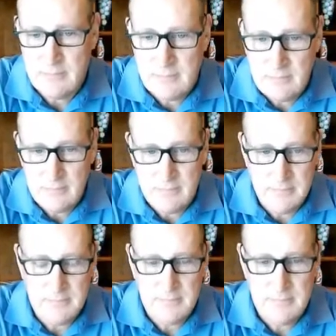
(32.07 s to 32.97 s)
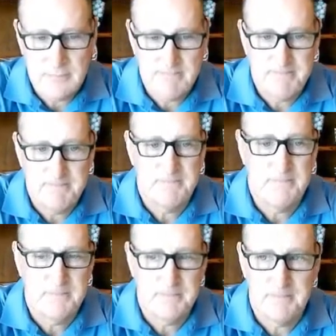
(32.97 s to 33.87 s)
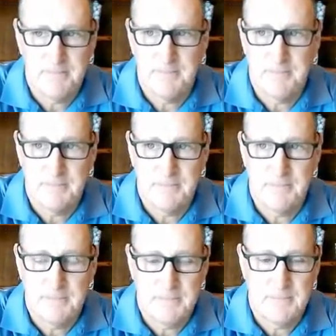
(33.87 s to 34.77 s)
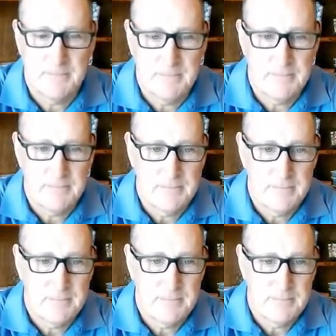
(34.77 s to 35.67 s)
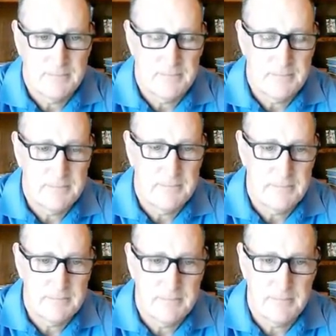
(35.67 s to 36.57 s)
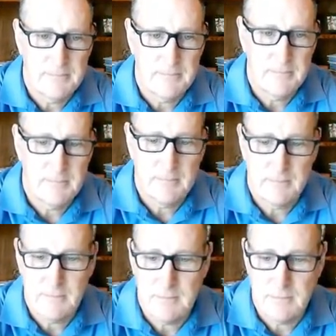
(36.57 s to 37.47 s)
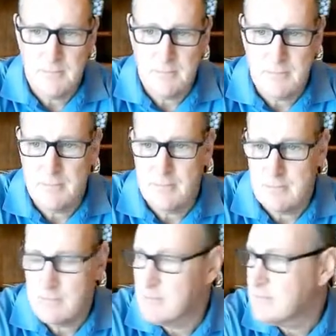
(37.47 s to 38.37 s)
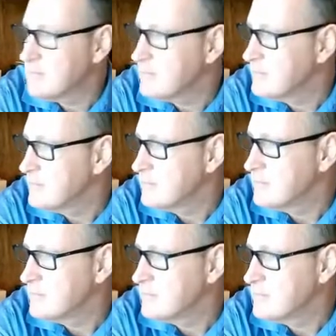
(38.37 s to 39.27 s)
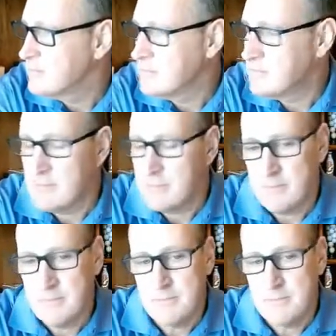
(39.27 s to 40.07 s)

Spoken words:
(not speaking)